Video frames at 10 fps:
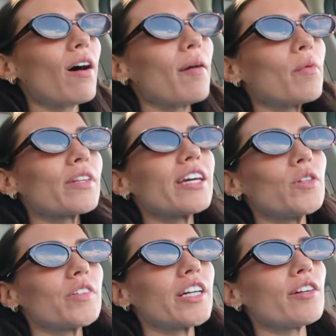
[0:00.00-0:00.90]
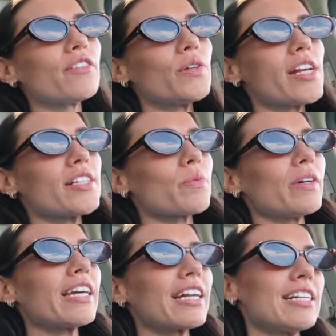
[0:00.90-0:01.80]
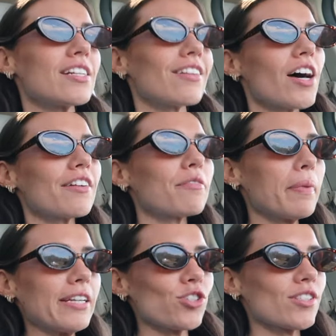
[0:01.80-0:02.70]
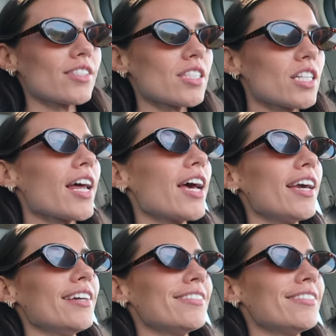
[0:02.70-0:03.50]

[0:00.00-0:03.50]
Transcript: only over here a few days a week and I did a lot of patients today.